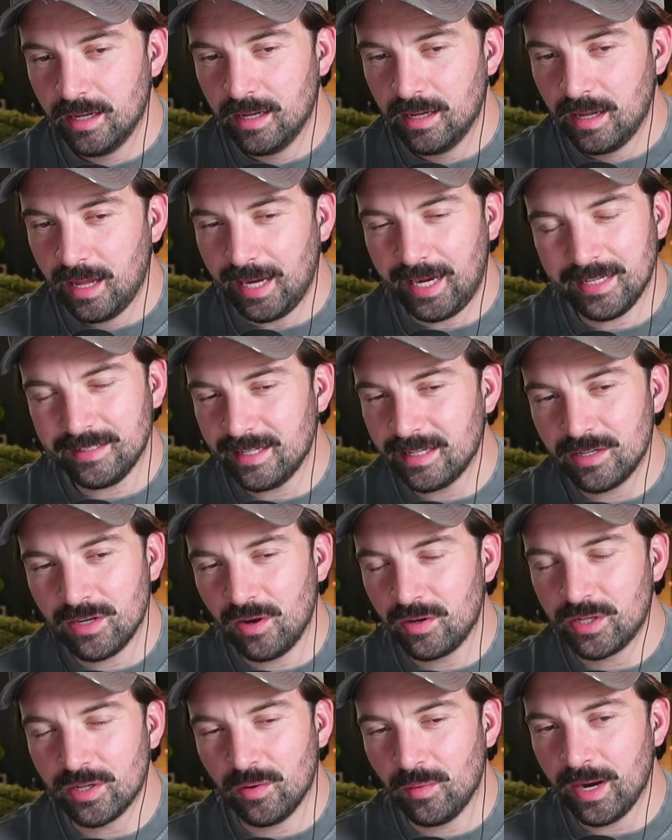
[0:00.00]
I guess no.
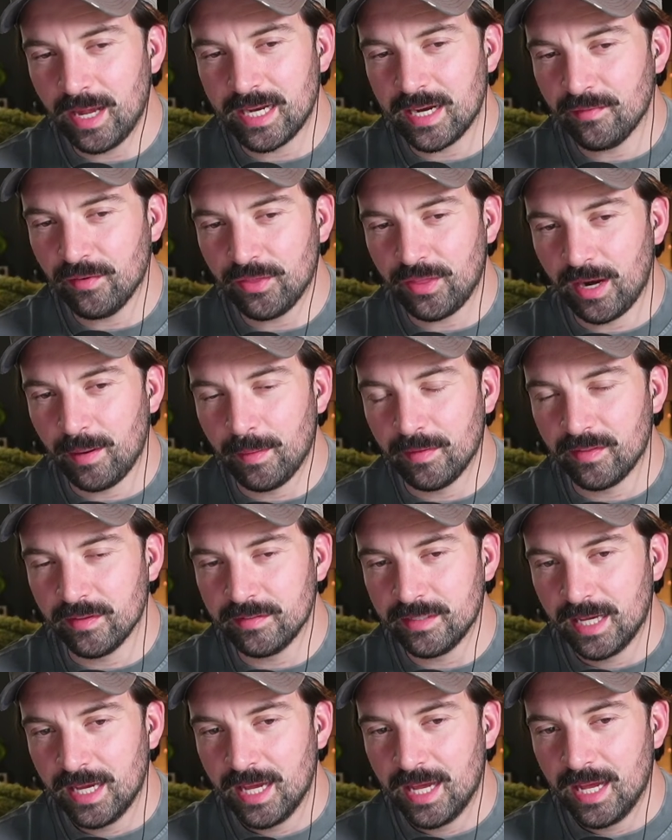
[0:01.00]
You know what? I never thought about this.
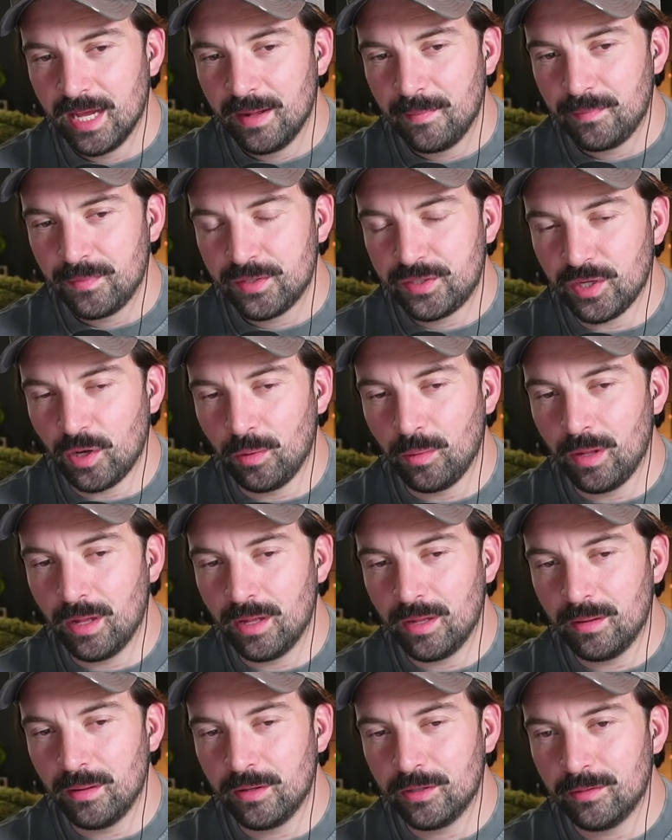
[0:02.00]
So
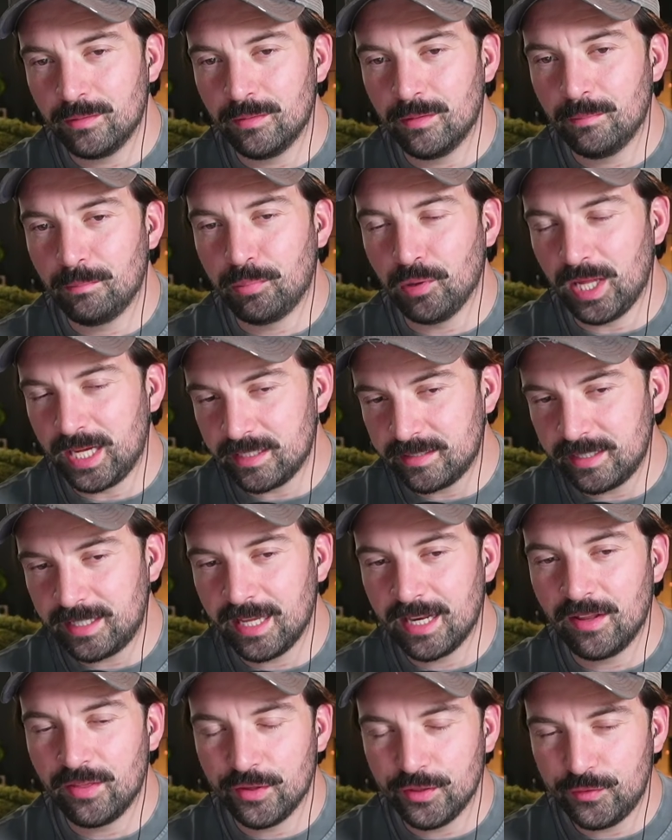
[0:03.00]

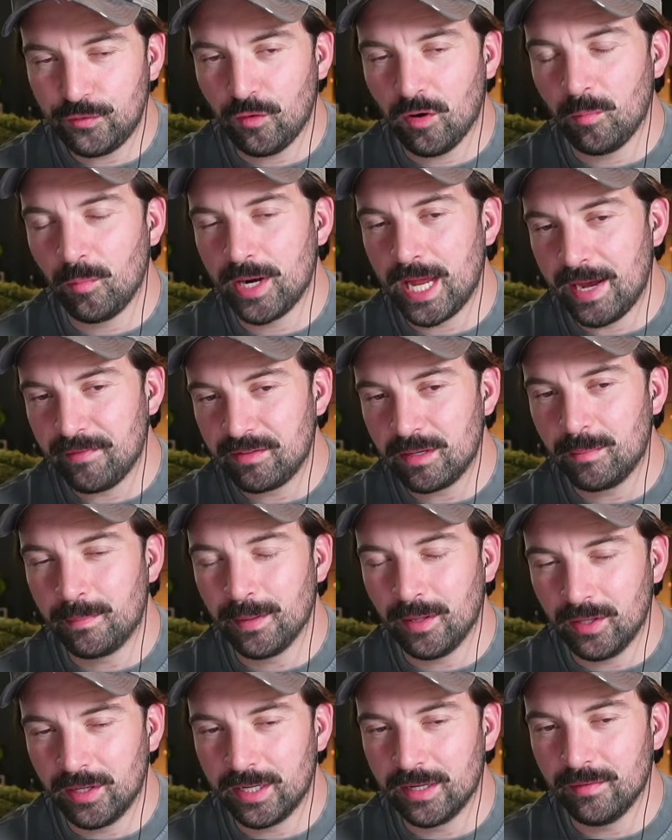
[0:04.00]
Blaziken in this form would have the
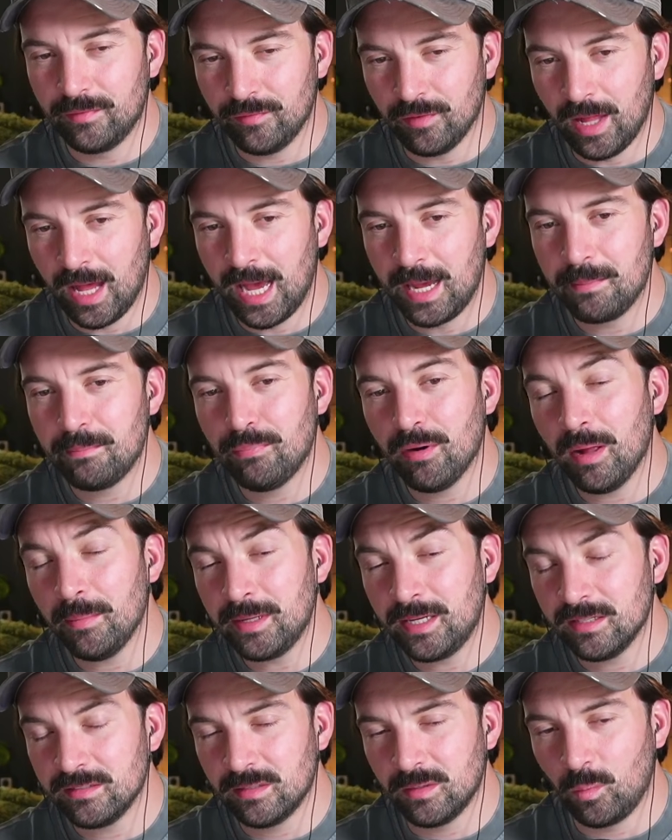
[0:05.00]
ability to fly, probably
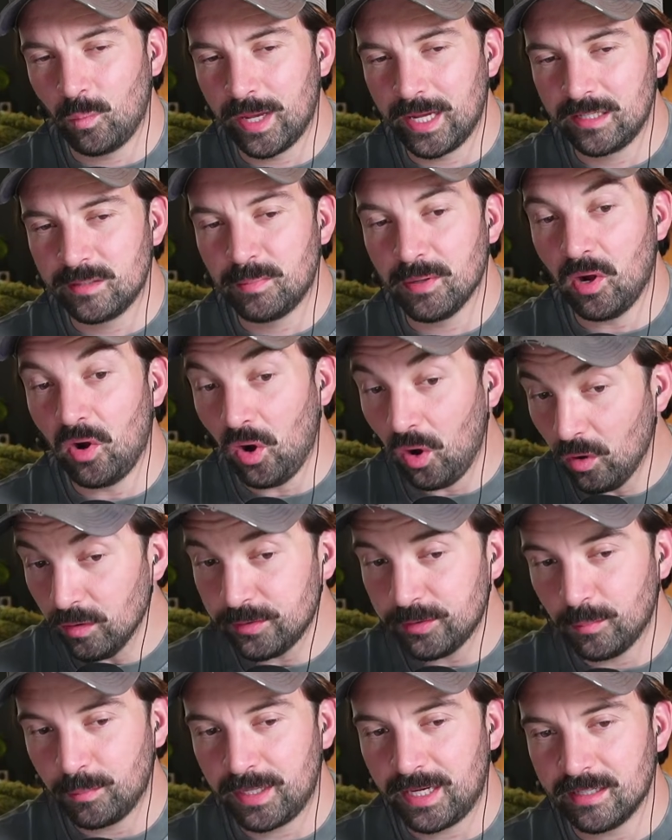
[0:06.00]
because of the wings, but
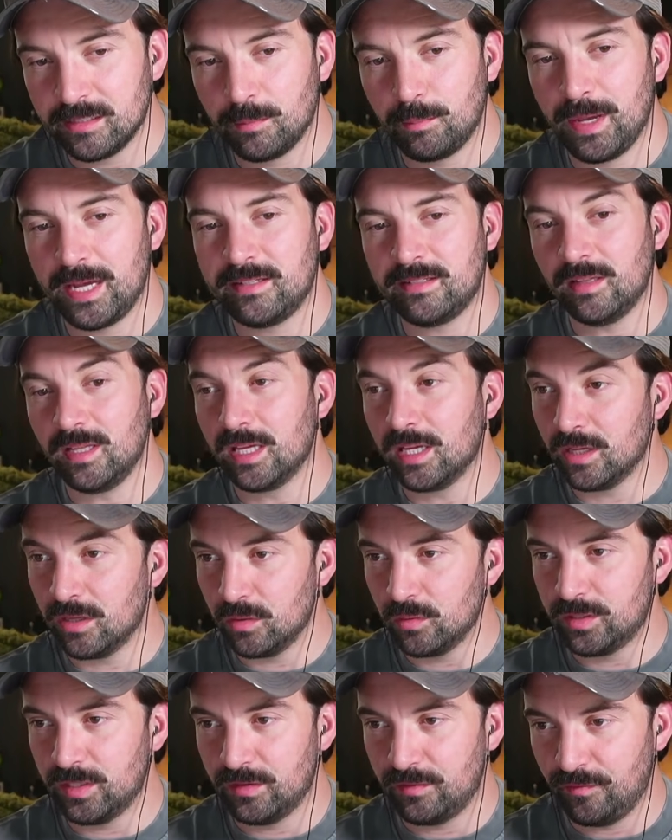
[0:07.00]
also because it basically
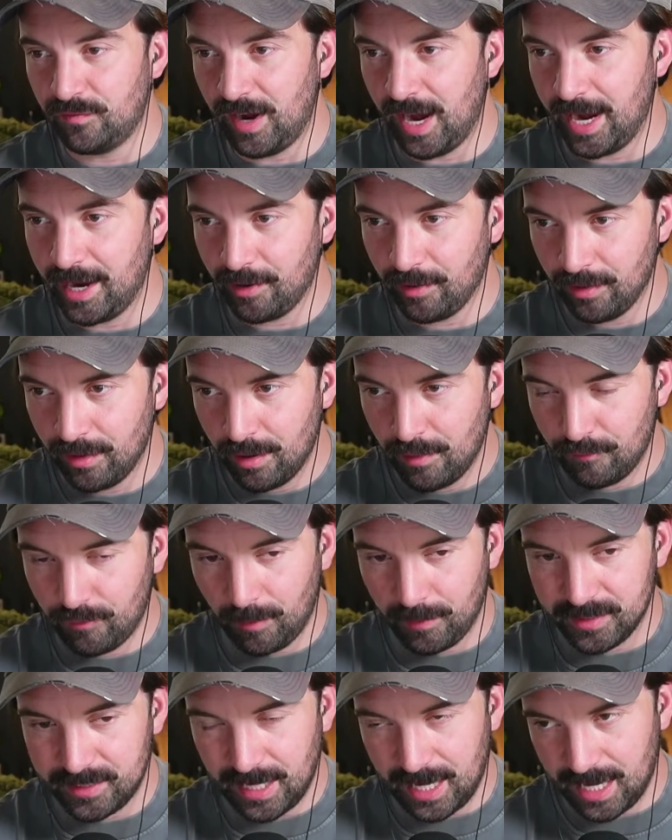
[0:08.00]
uses fire from
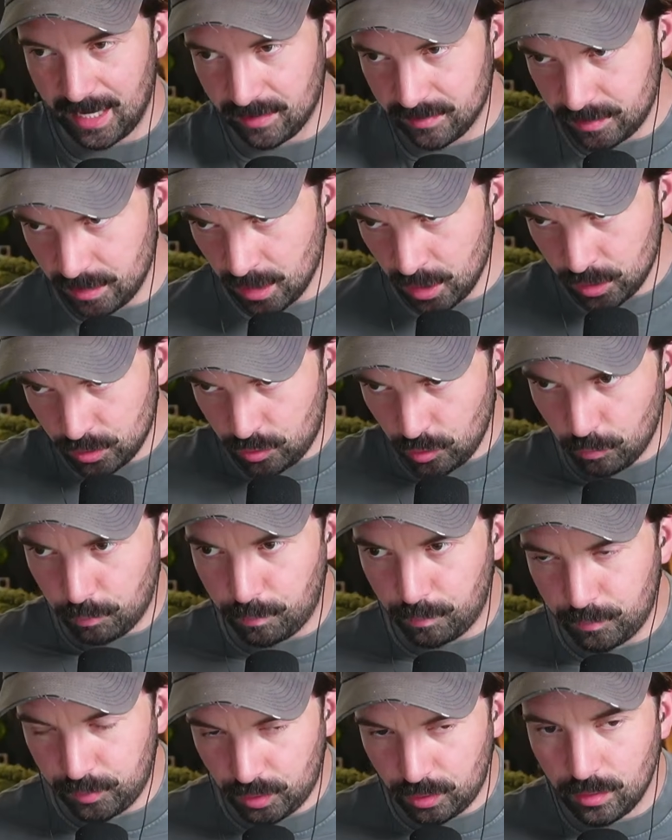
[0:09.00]
its hands to
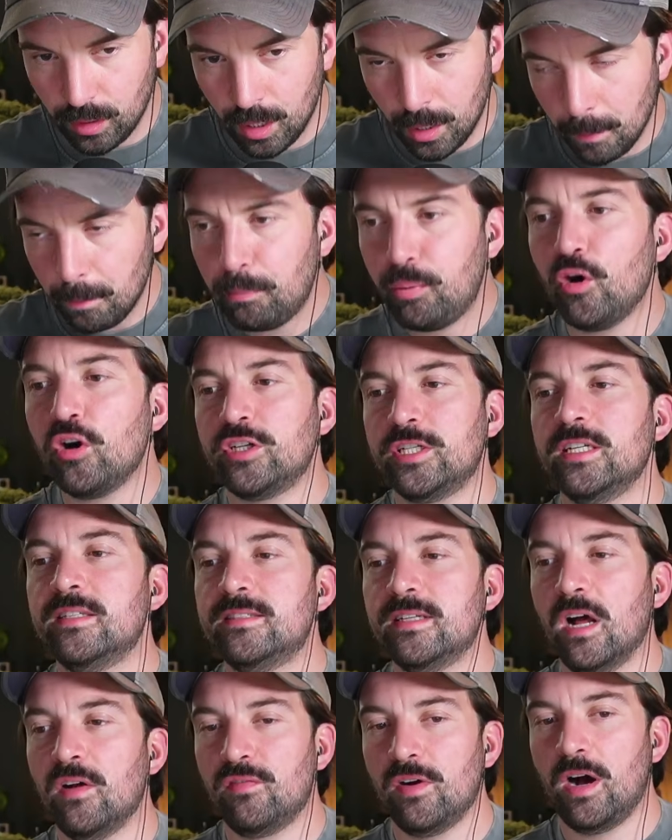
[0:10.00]
push
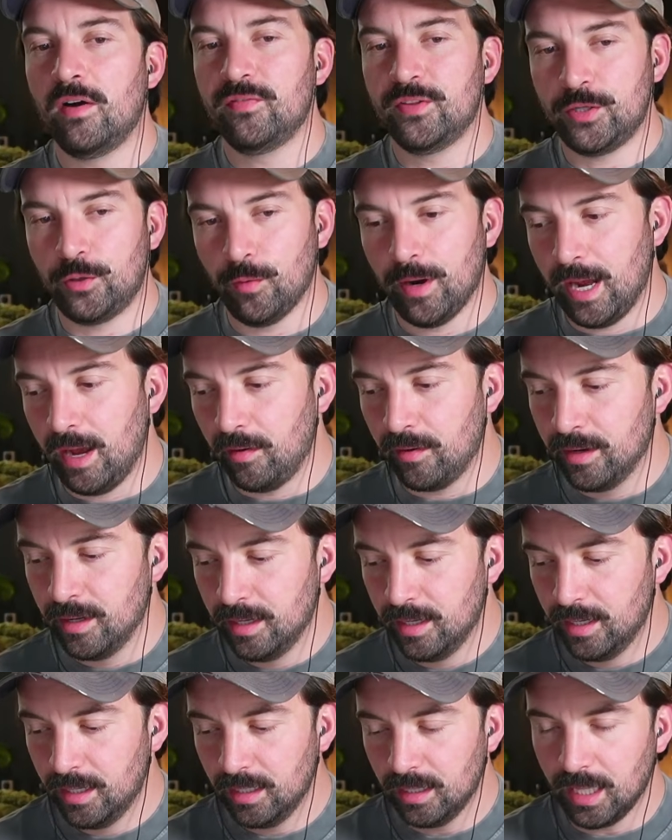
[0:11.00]
itself off the ground
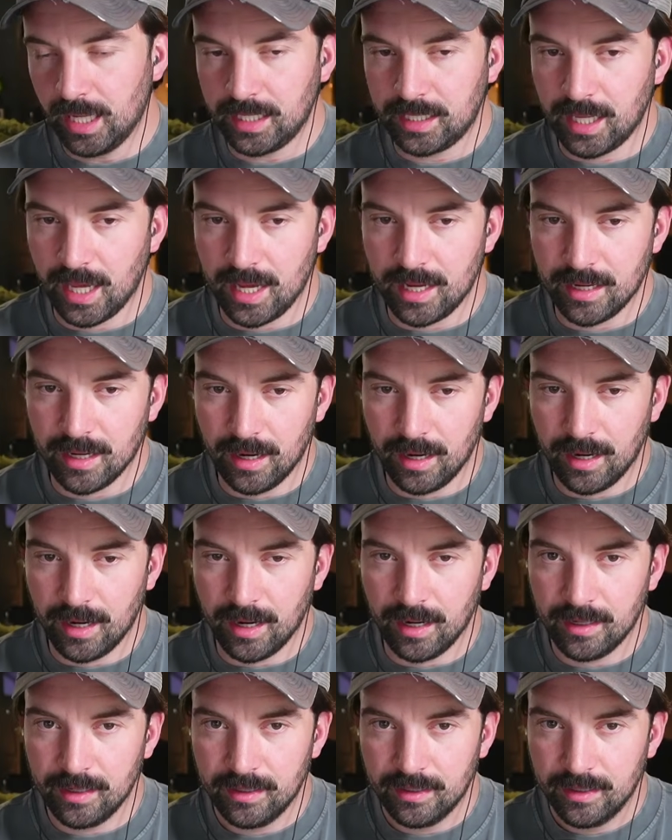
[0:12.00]
like
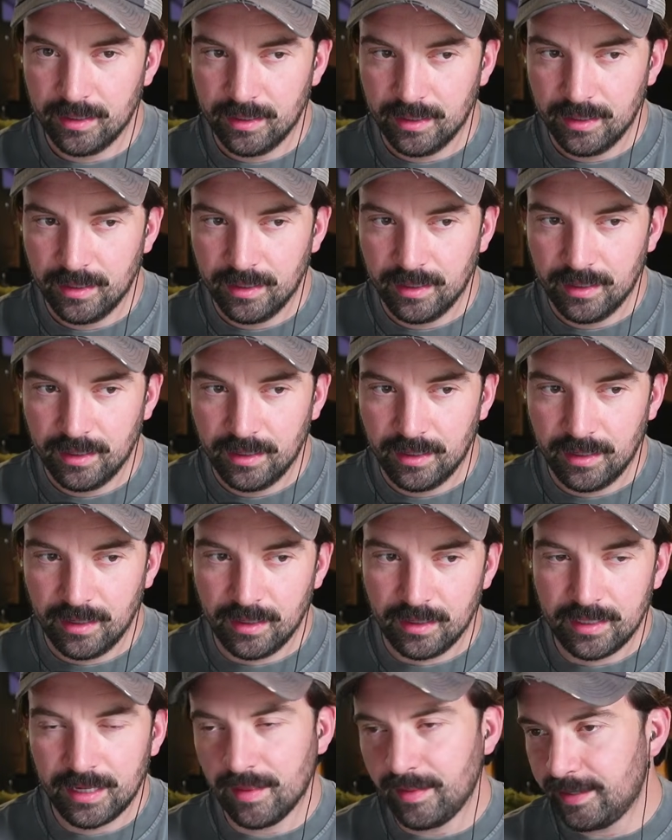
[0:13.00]
a
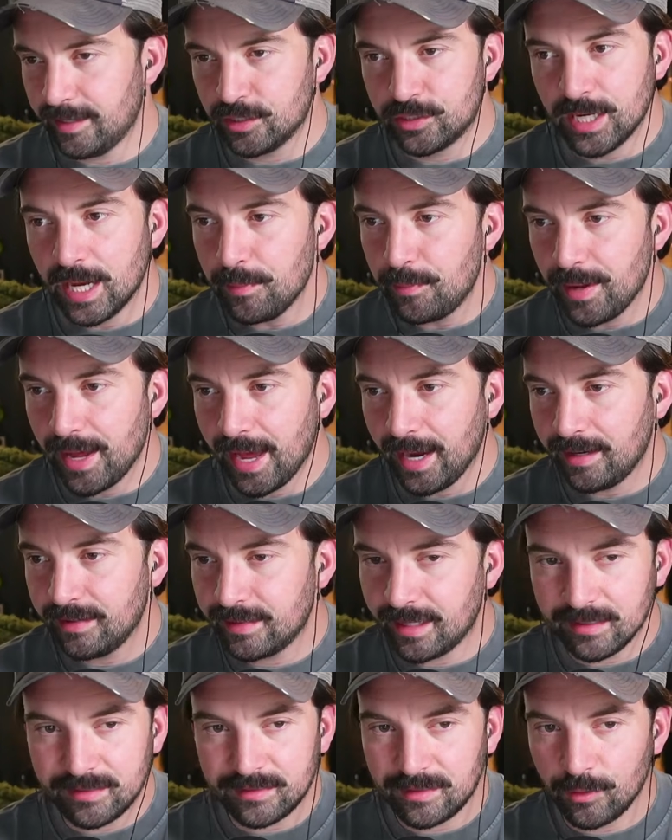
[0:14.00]
jetpack.
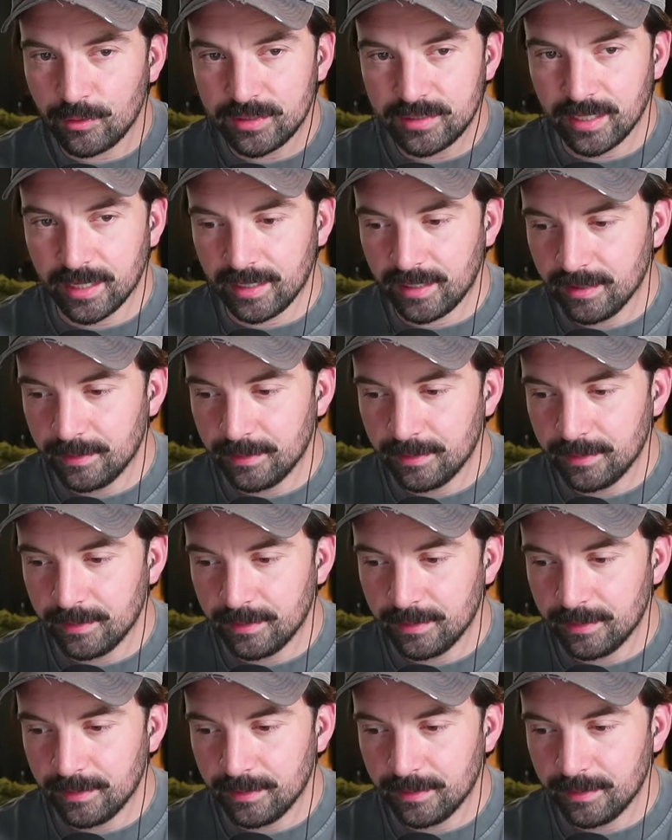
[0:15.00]
That's so sick.